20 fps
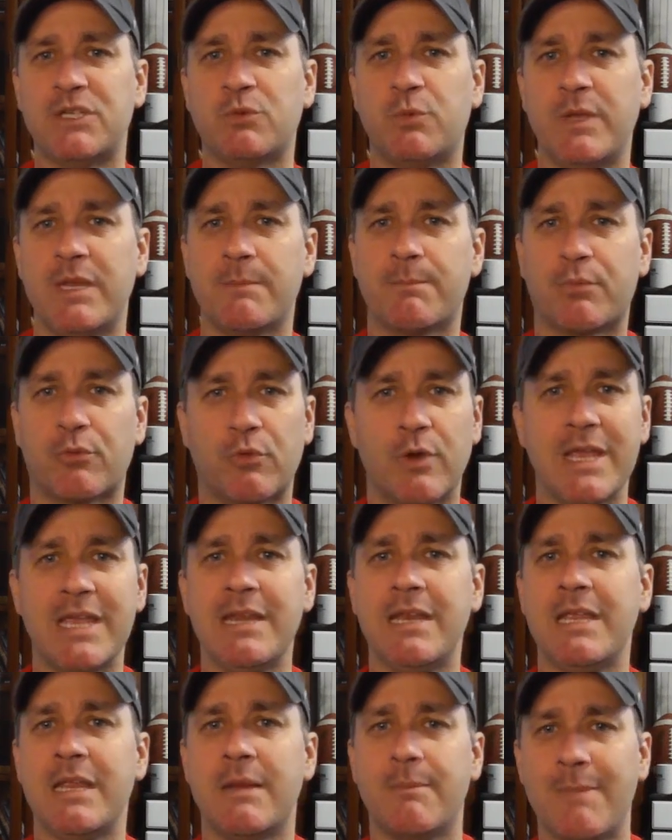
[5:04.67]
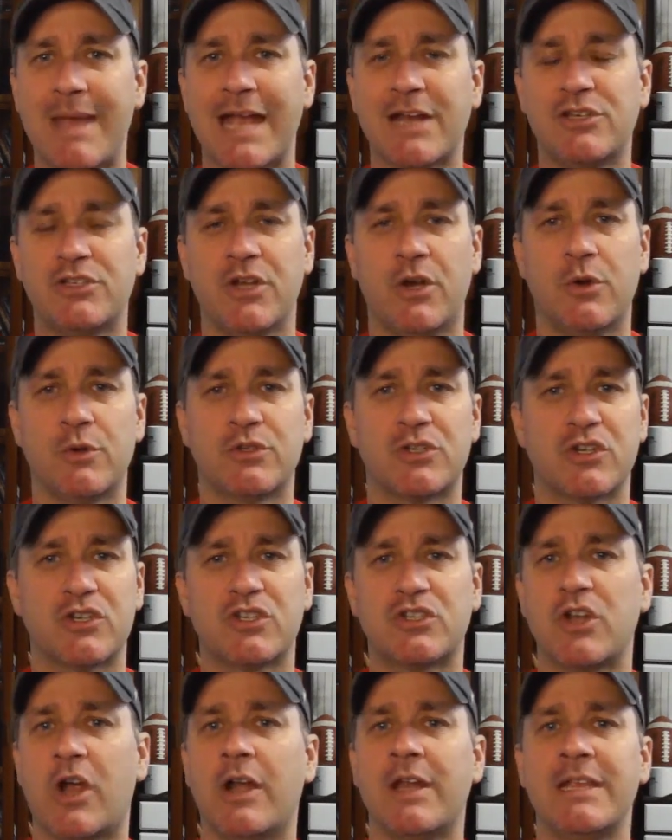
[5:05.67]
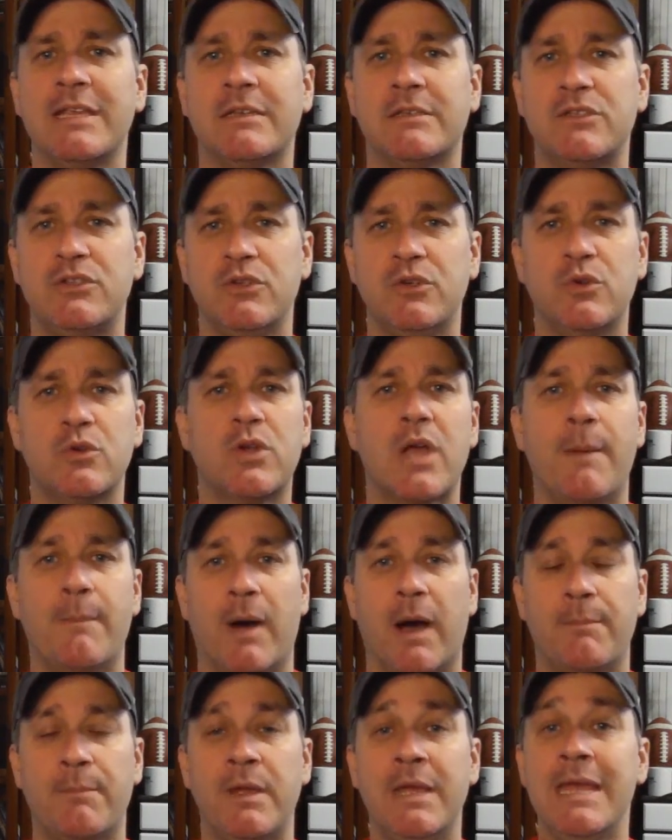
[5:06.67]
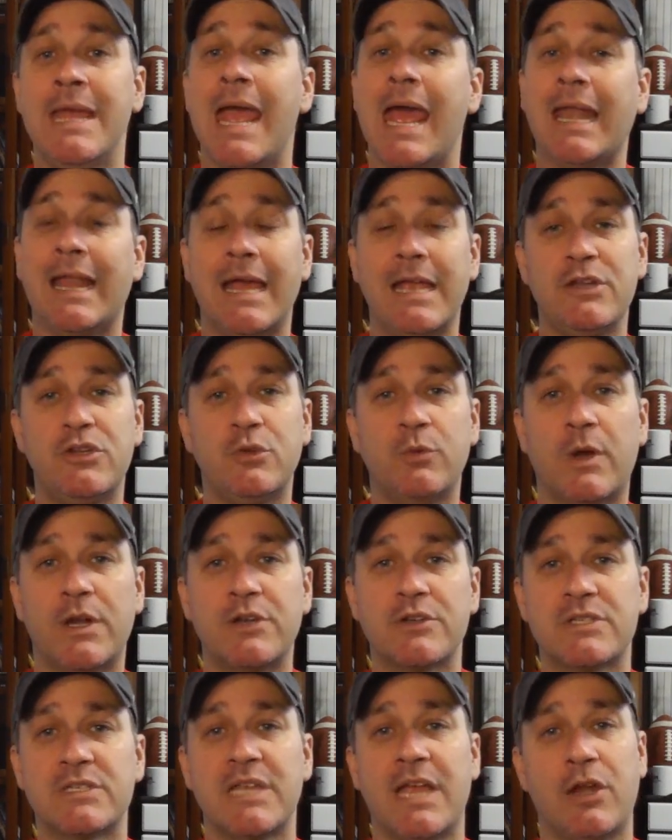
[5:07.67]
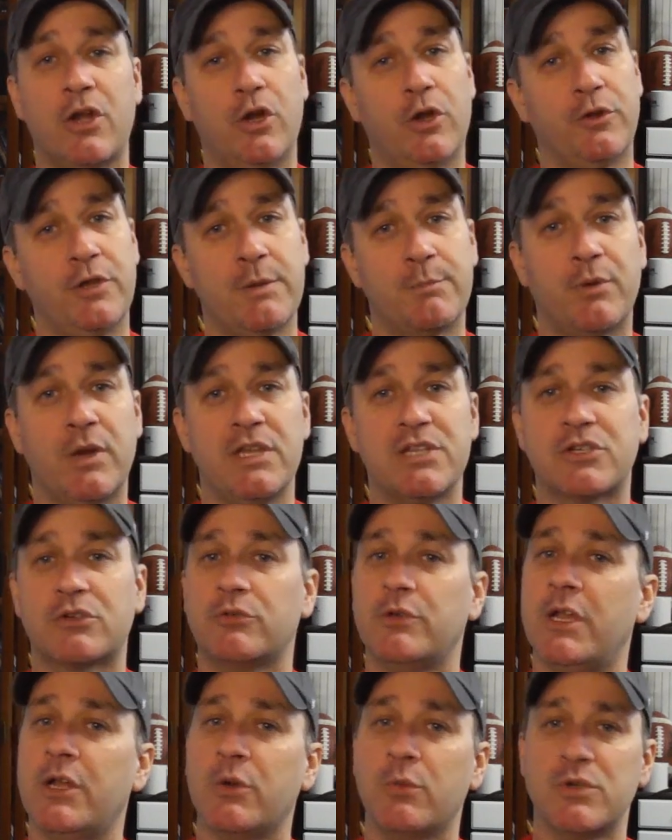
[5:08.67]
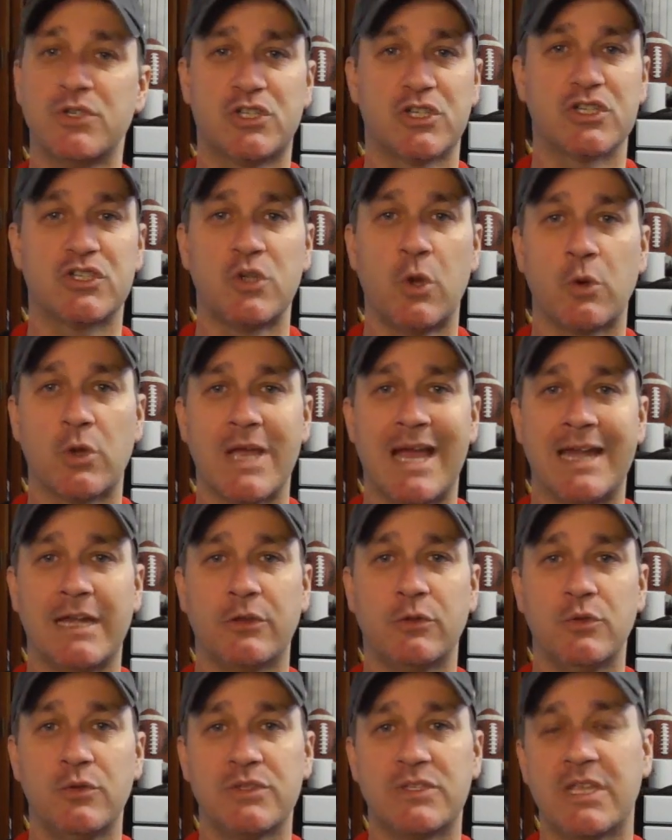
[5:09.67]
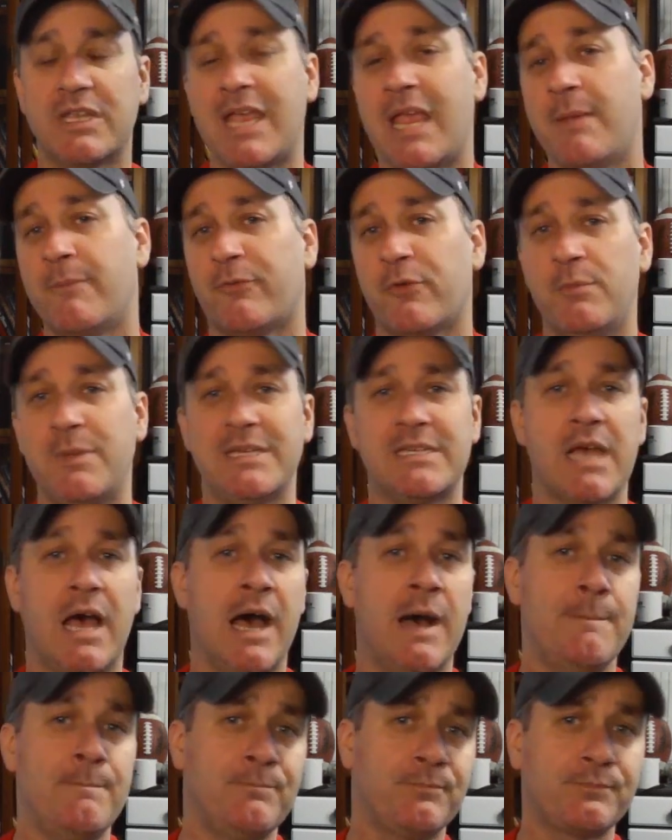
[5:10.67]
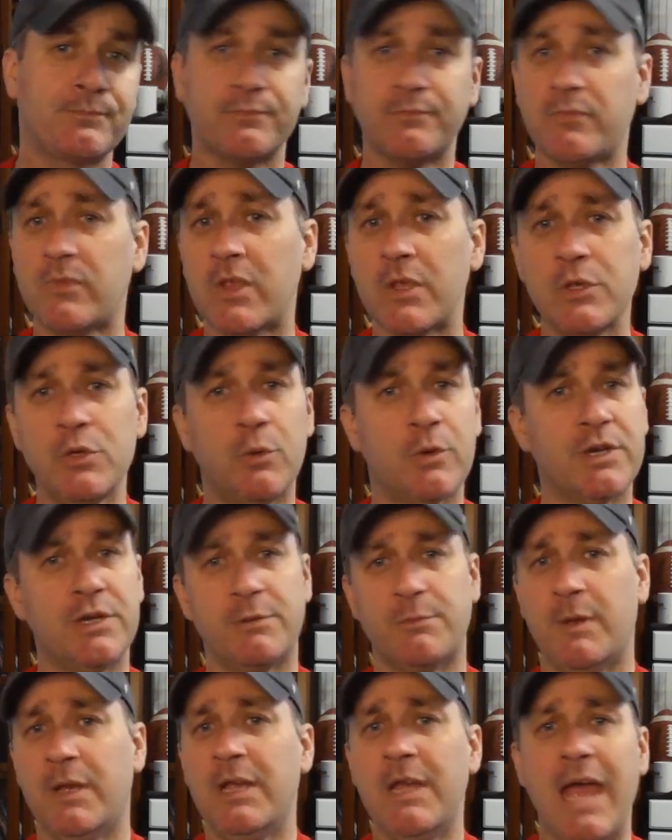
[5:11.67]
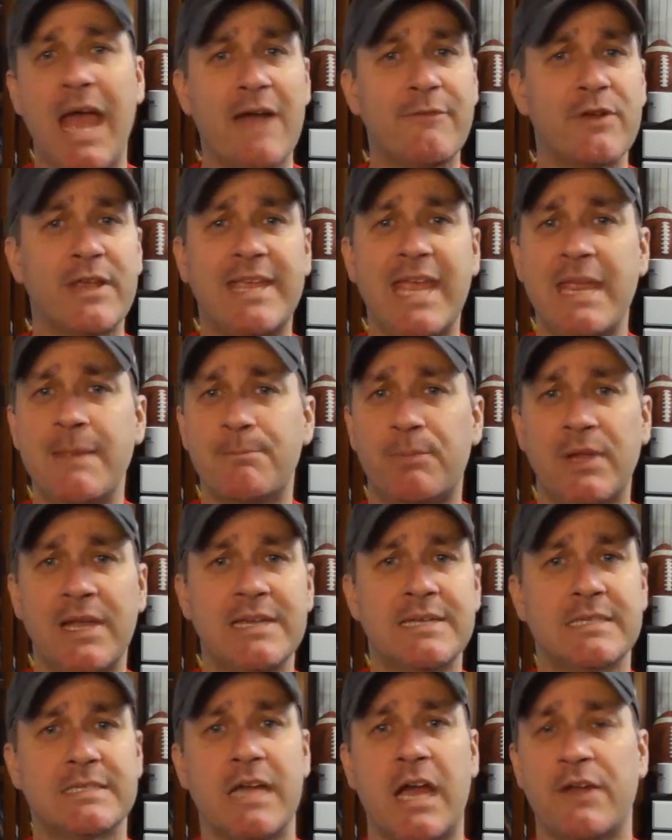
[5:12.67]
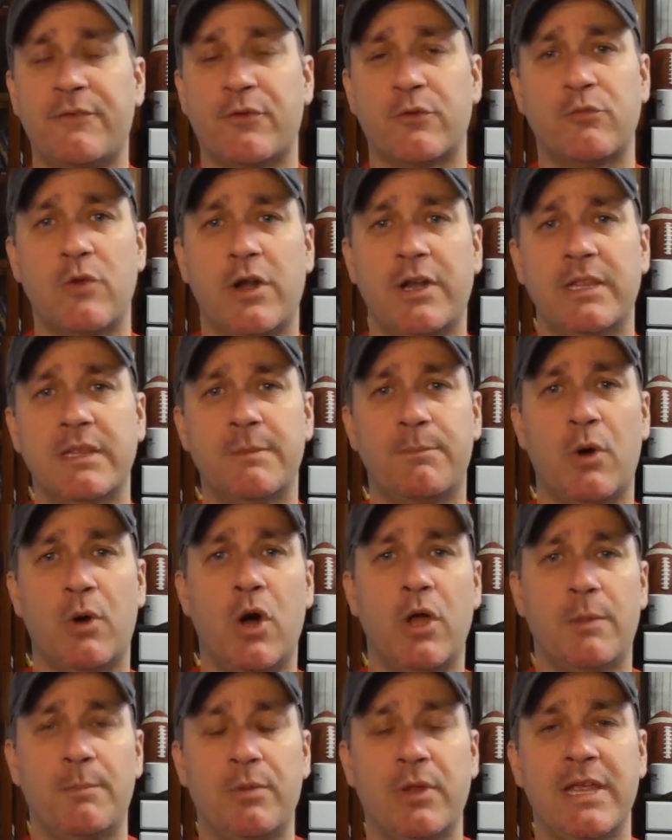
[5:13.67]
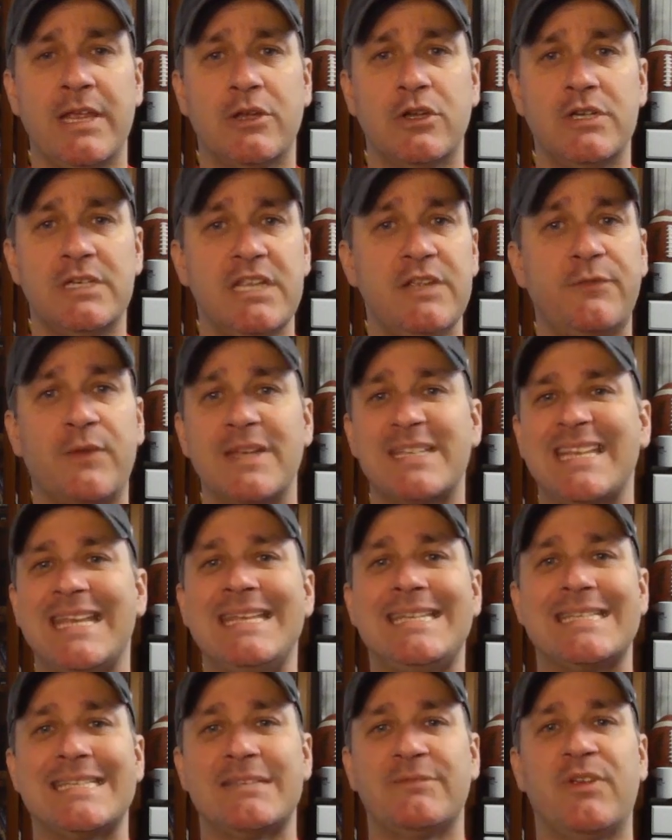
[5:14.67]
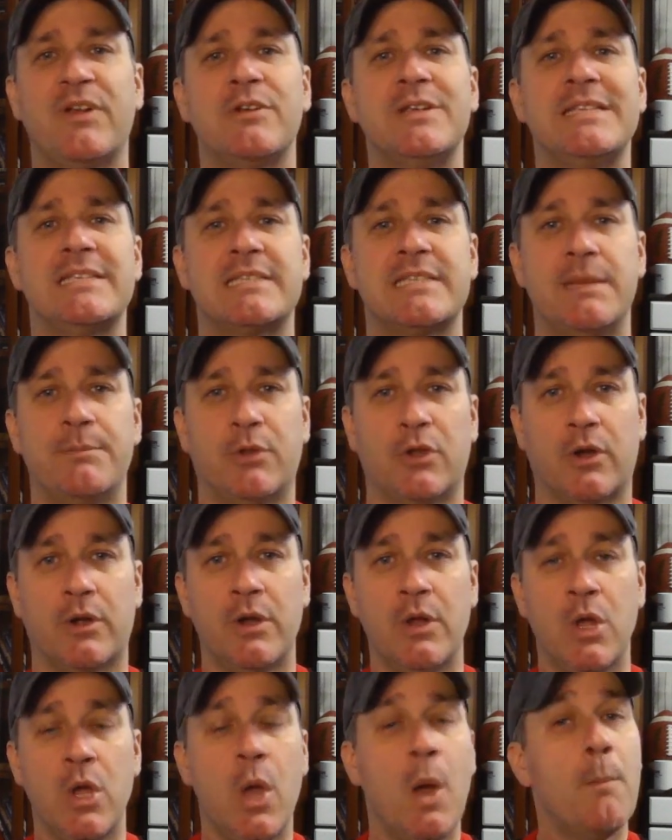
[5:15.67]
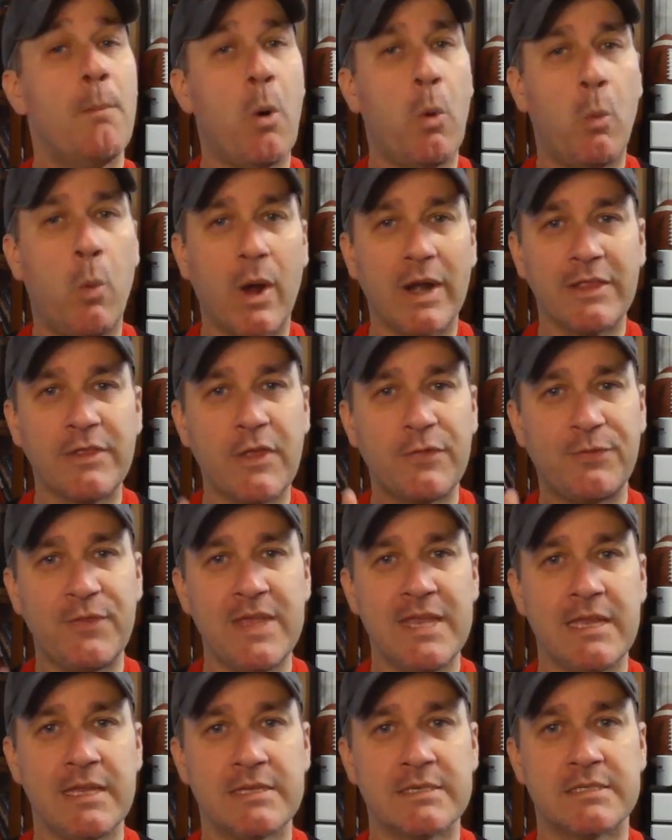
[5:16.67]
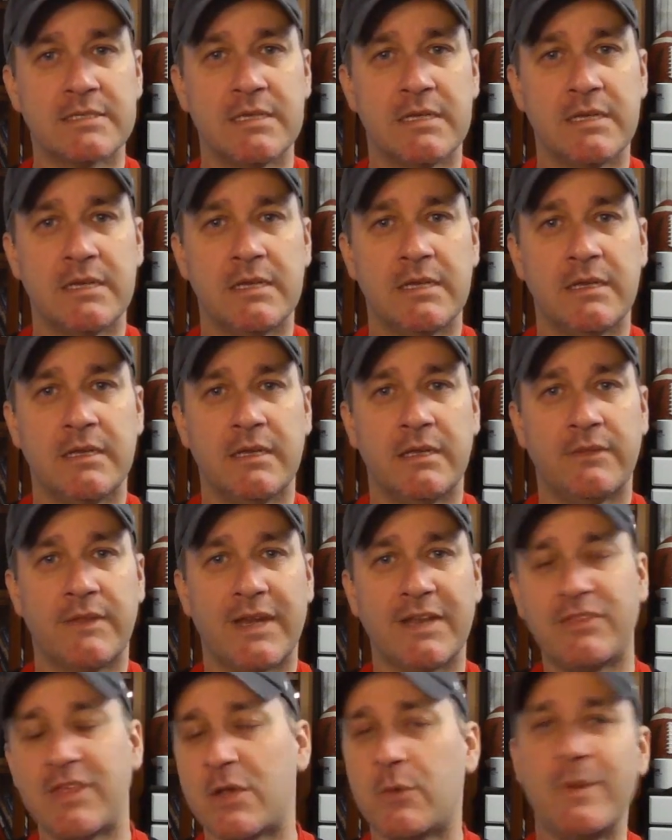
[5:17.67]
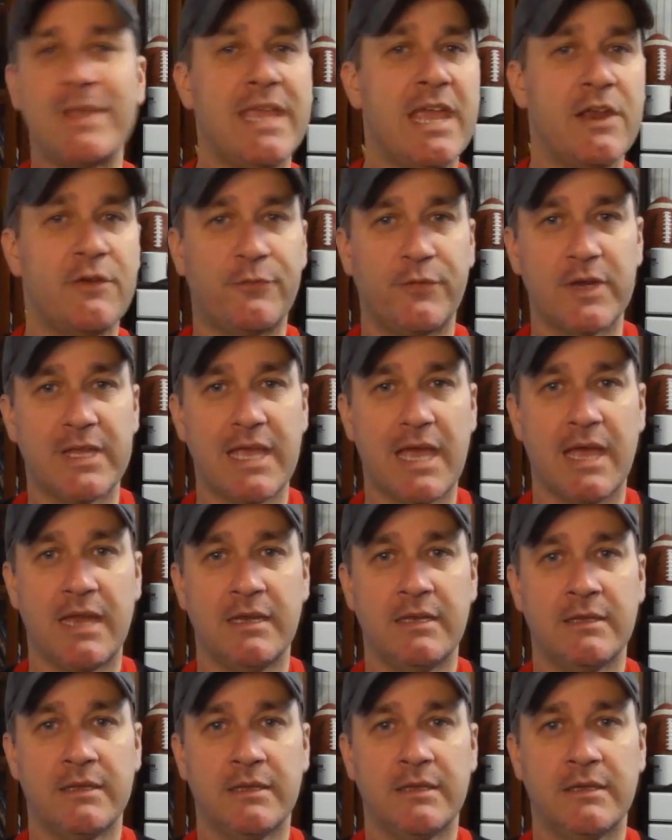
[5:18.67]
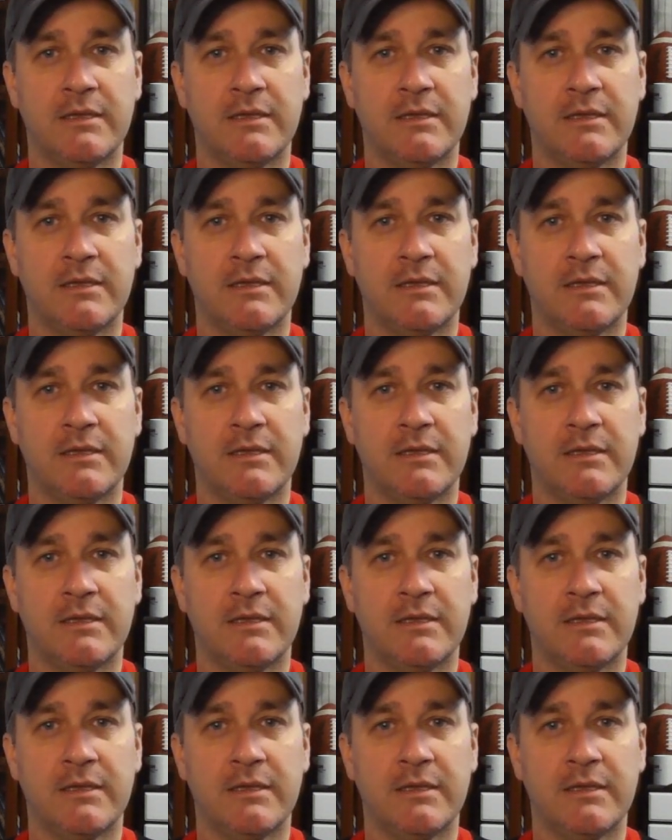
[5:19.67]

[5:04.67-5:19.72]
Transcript: between Brady and Mac Jones are starting to come up. And I do understand early in Brady's career, it was just don't kind of lose the game for me, Tom. We're going to have a game plan designed for running the ball and playing good defense. It's very similar. But one of the things that I think we can't forget